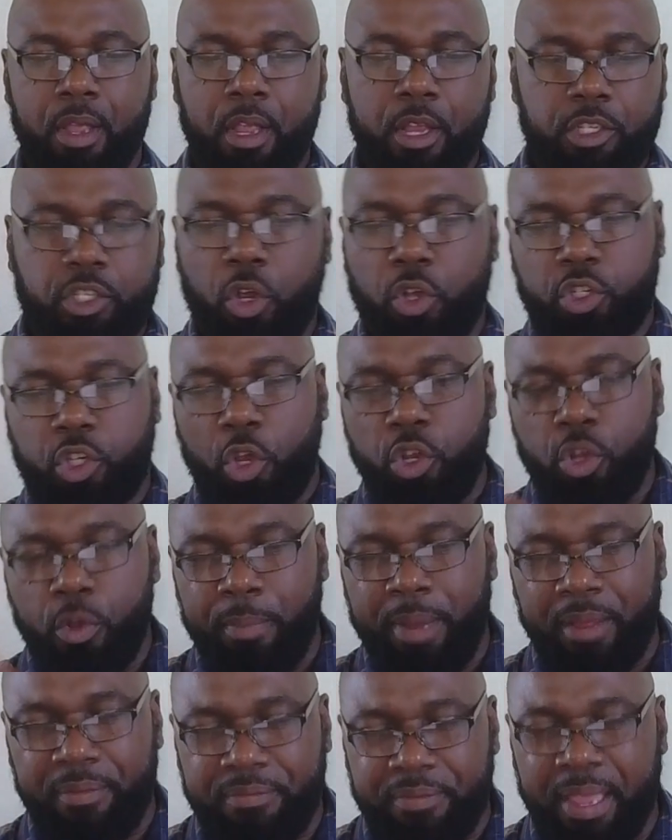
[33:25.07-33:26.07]
So you
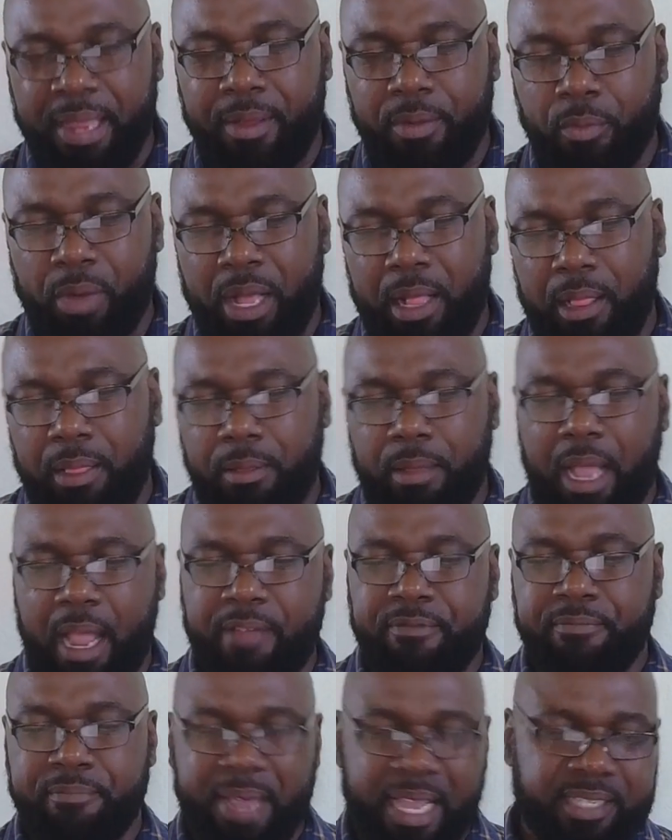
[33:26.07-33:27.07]
may think, well,
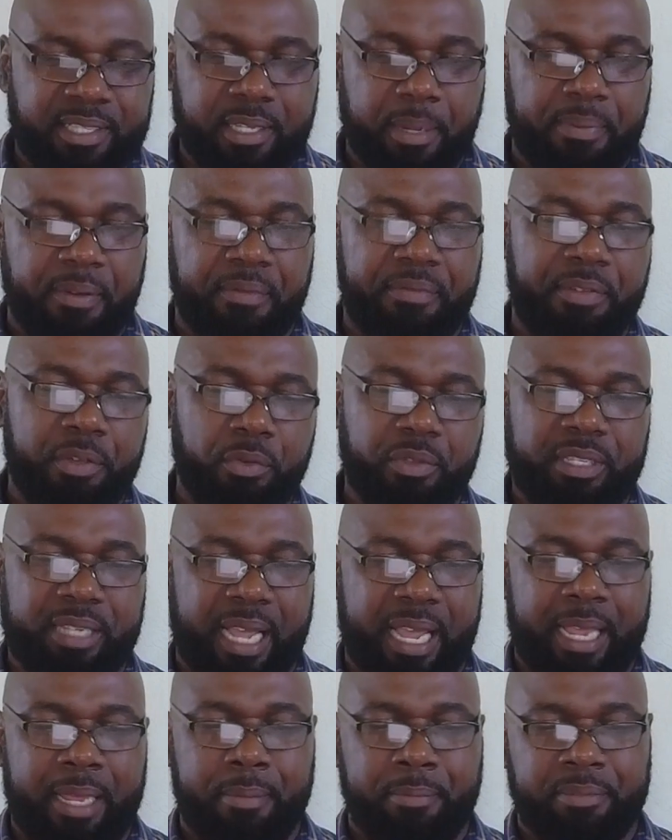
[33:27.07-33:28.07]
I've messed up a few
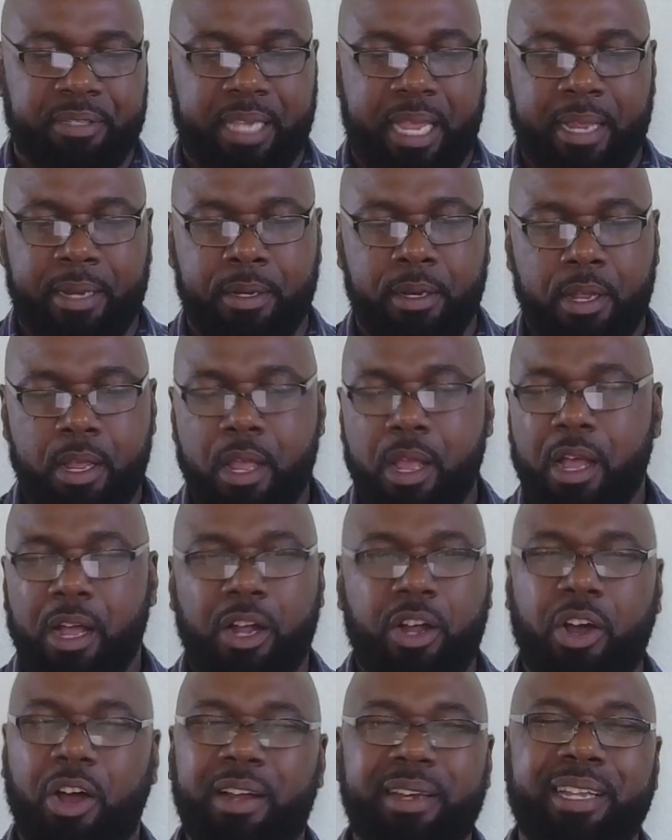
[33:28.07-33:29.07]
times, and
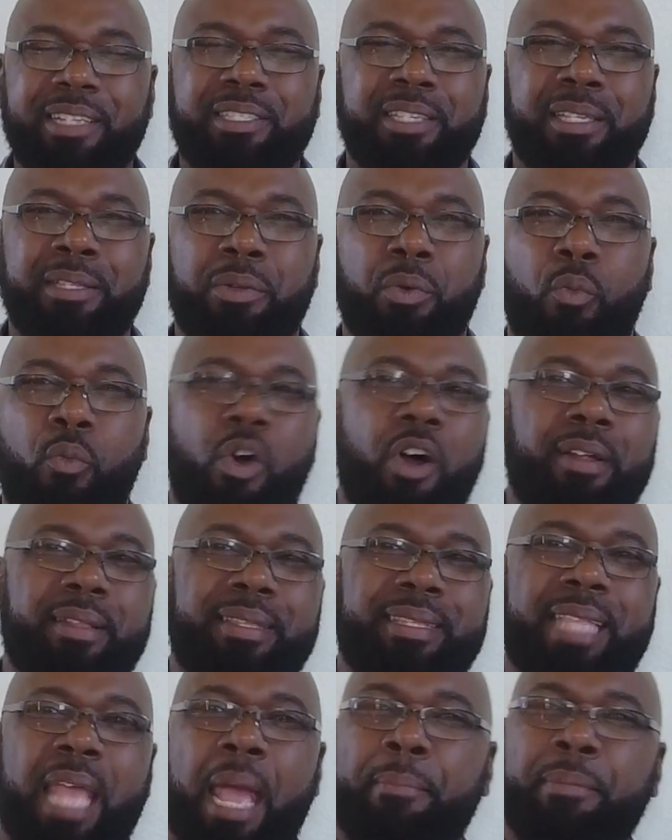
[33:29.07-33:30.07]
God doesn't
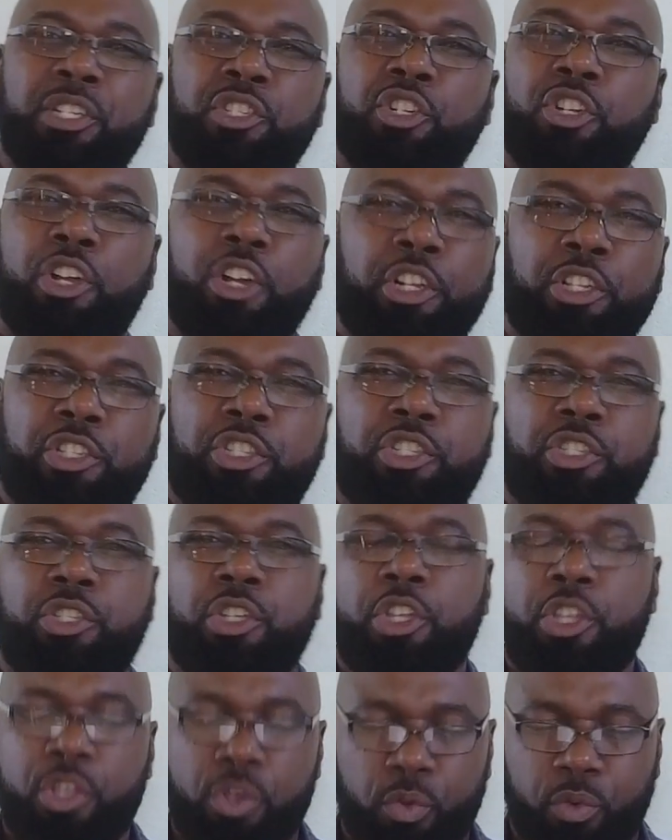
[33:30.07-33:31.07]
want damaged goods
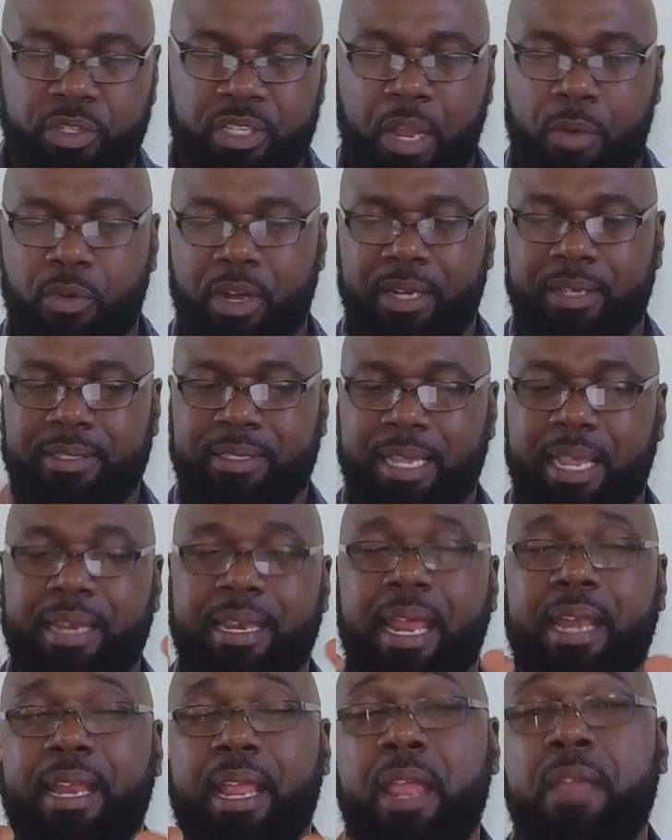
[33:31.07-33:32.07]
to use. I want to say
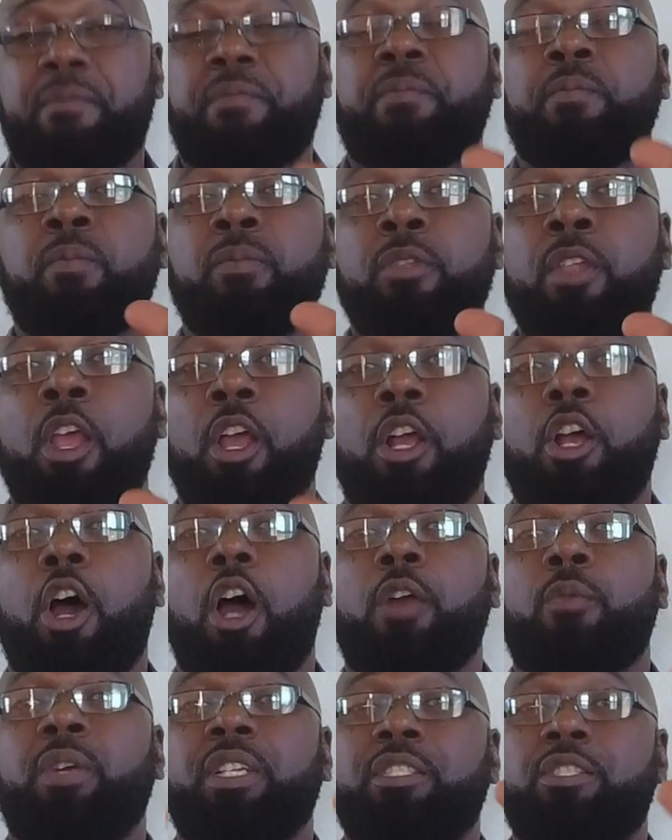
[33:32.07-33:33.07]
that if
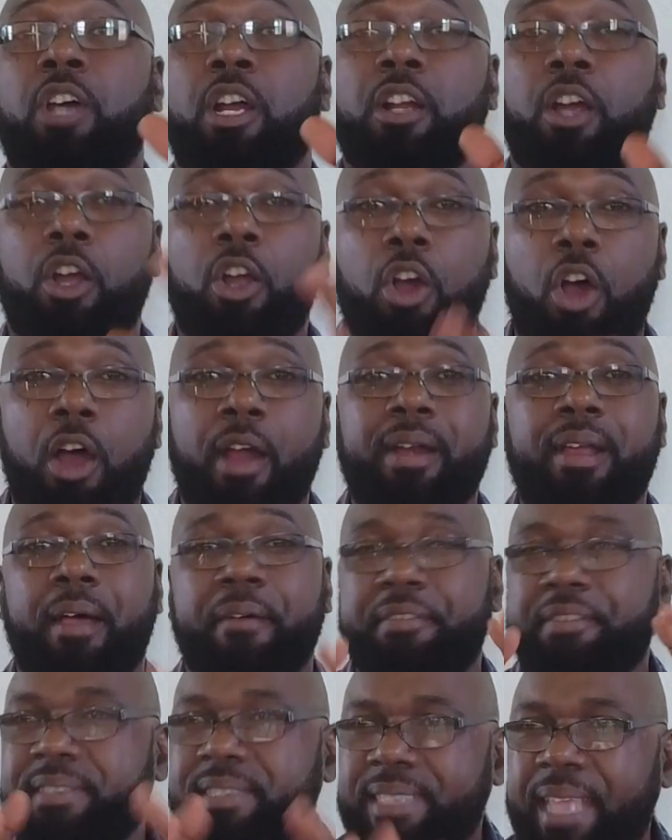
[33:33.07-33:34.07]
God was not a God
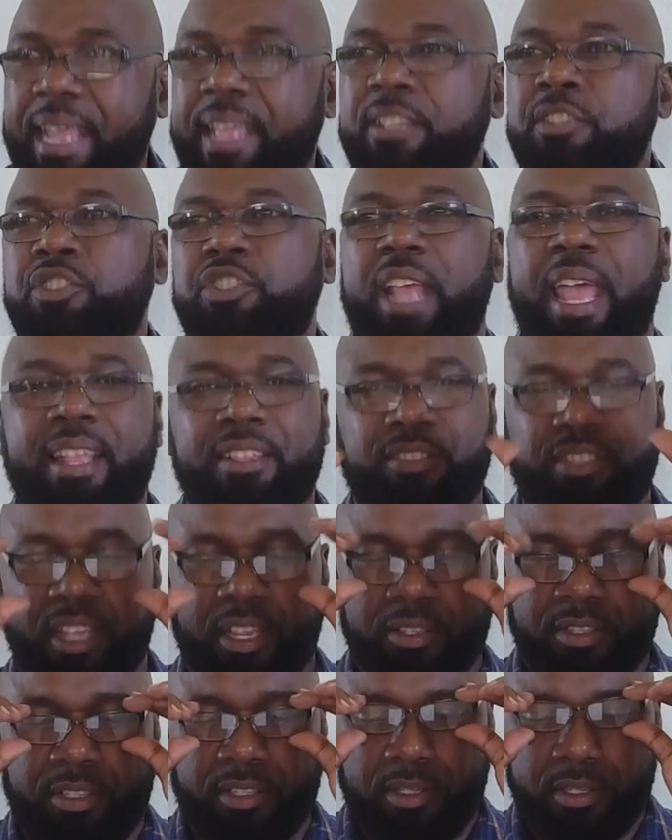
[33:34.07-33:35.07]
of second
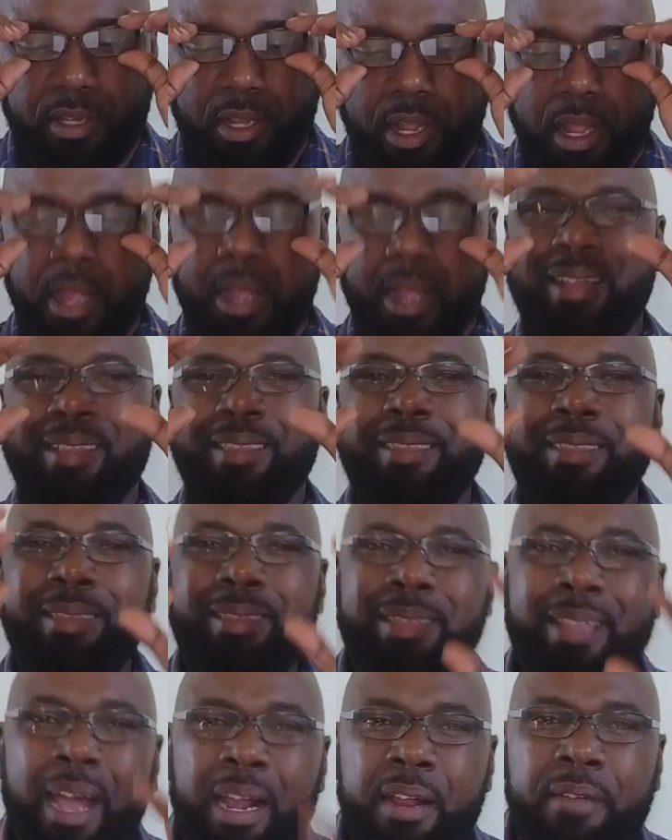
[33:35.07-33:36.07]
chances,
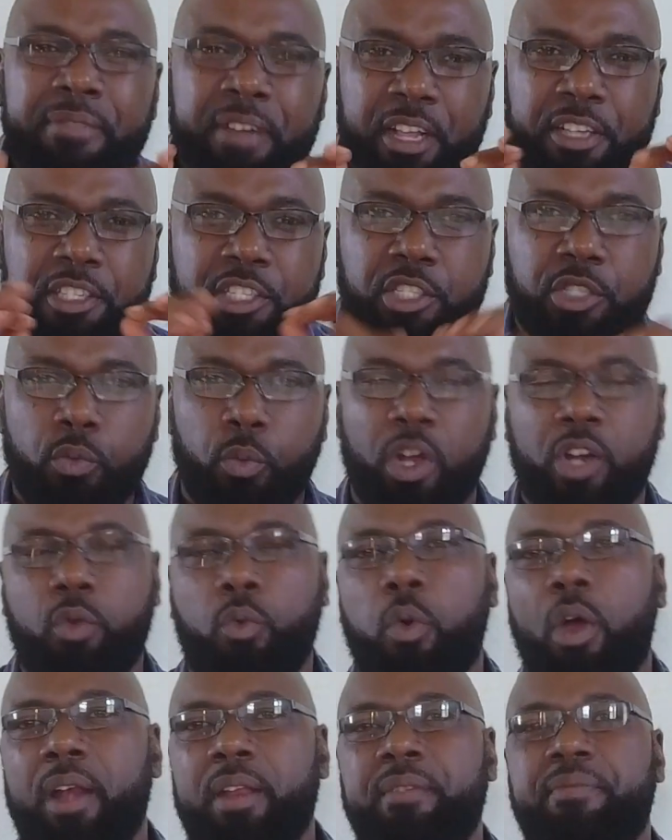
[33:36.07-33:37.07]
none of us would
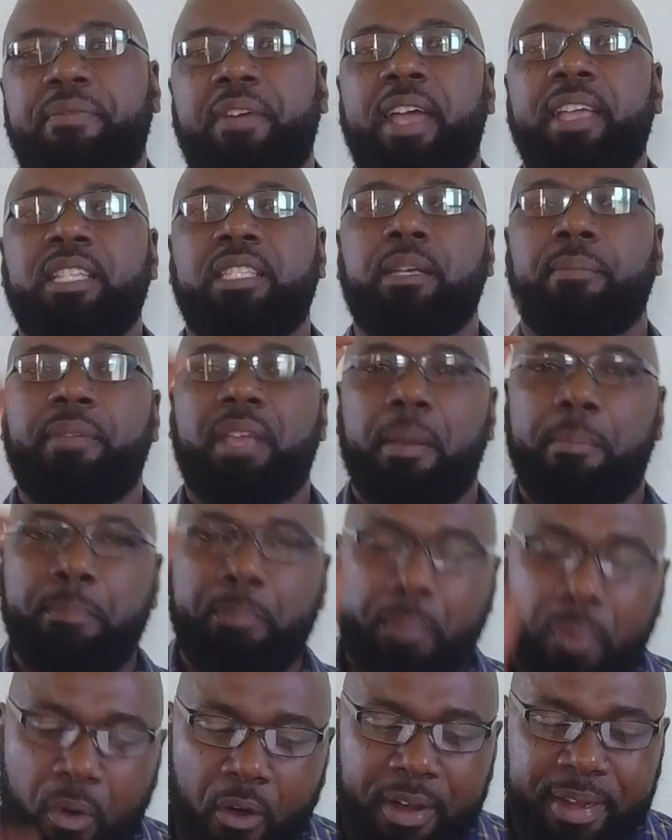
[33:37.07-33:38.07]
qualify to be
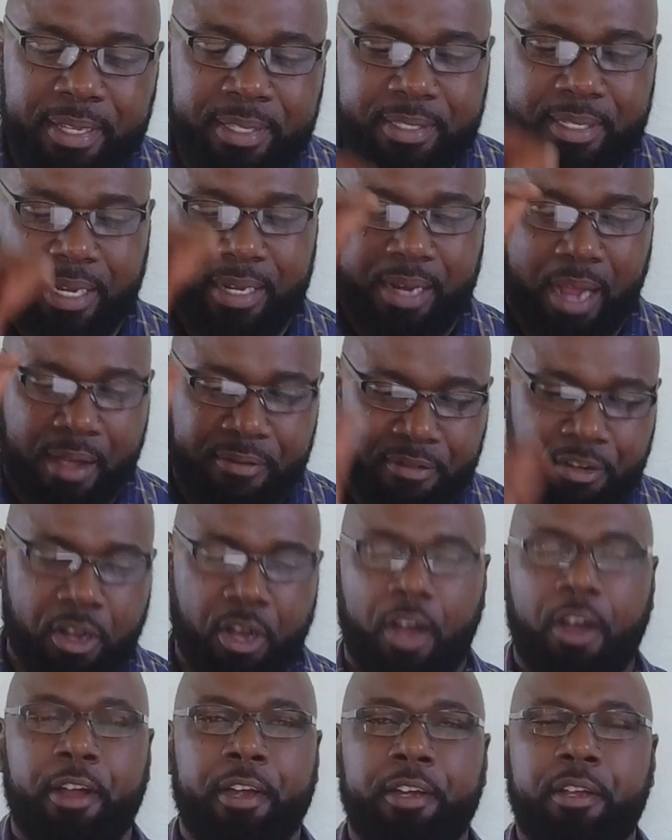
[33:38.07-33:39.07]
appointed of
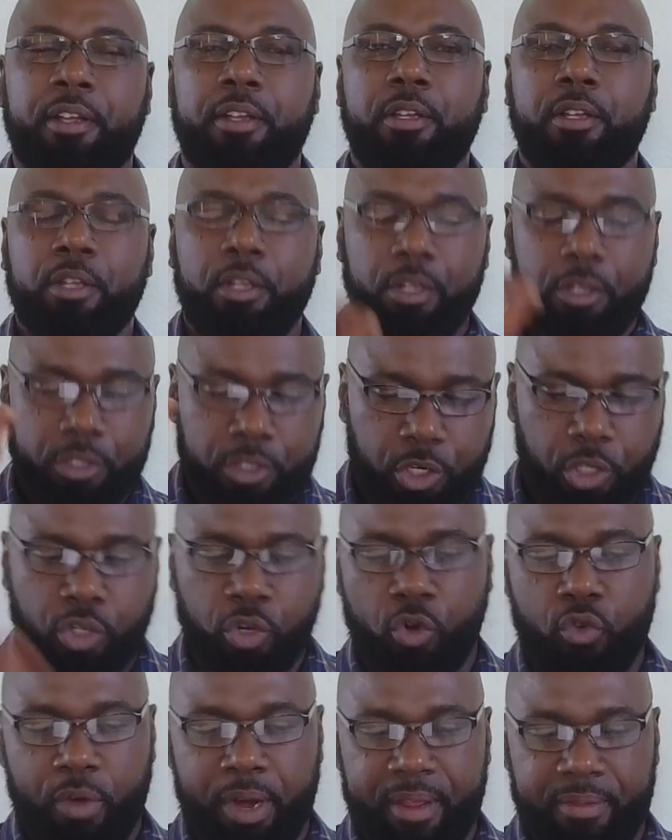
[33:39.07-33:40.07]
God to
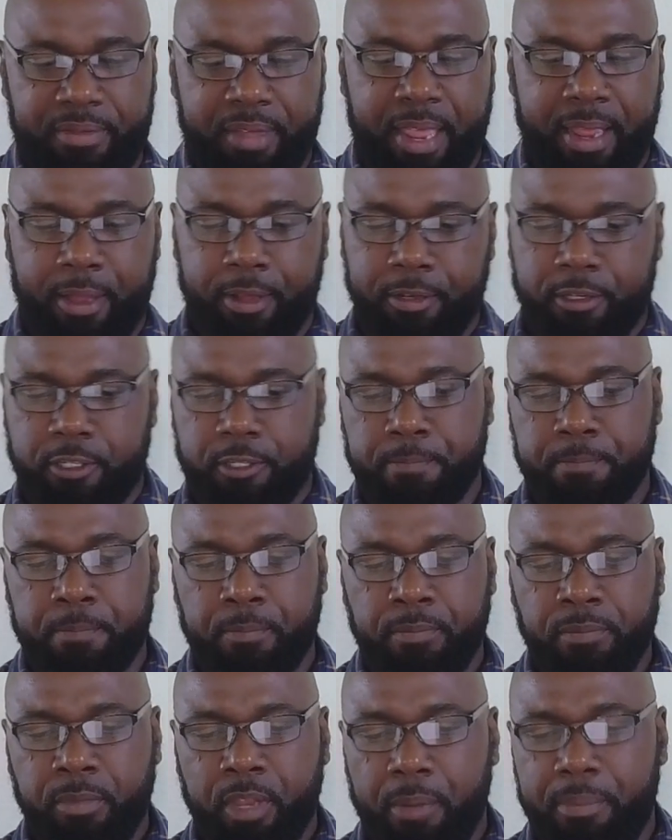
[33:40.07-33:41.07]
do great things.
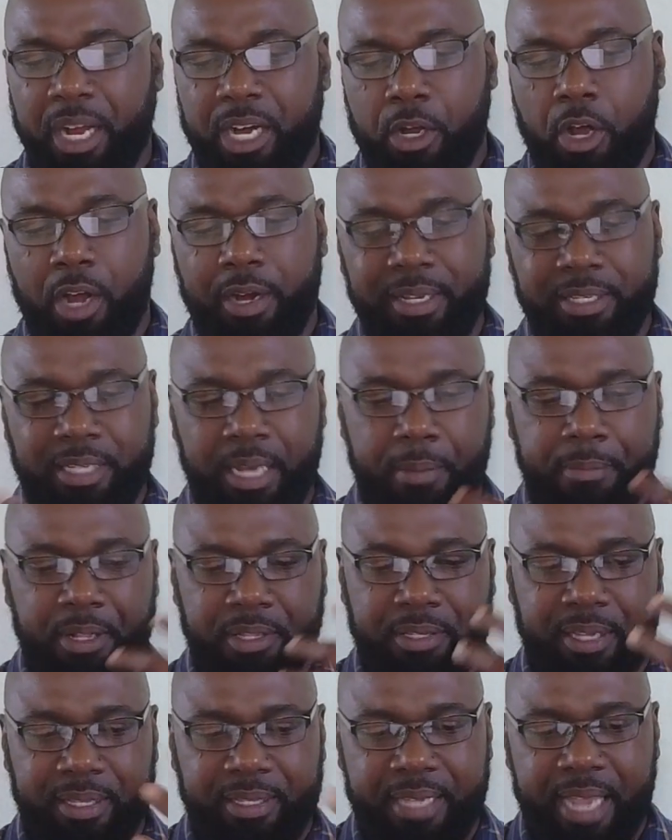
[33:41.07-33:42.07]
But God is
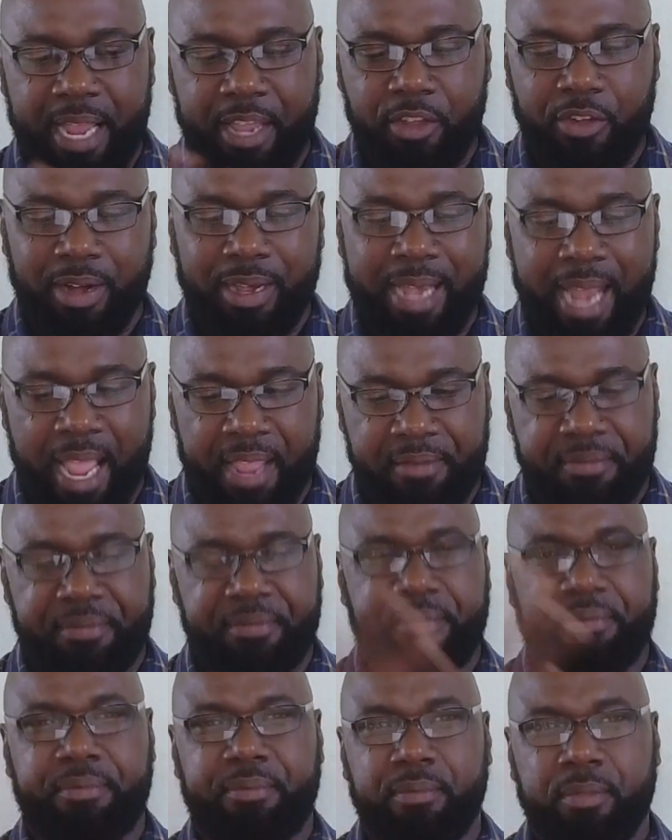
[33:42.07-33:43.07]
able to take your
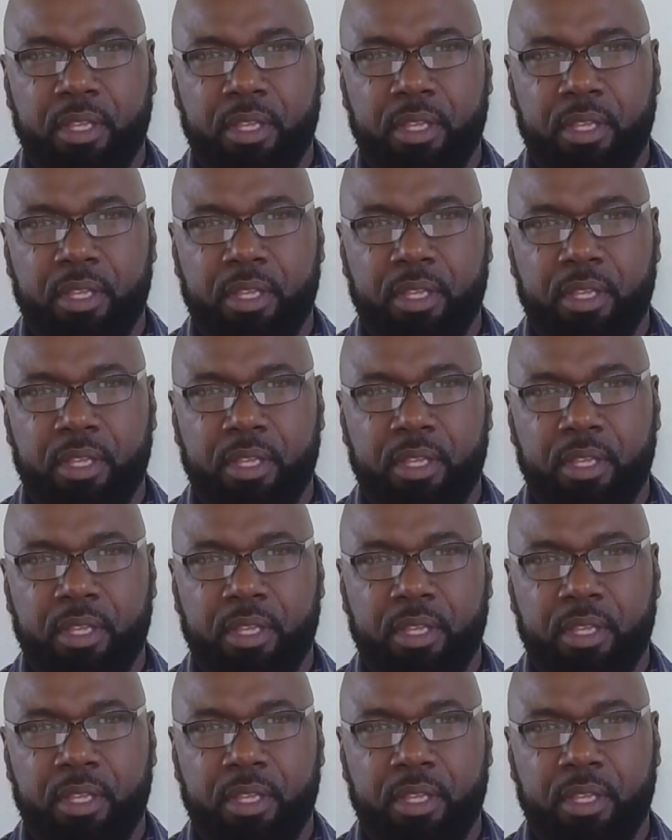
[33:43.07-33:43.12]
life.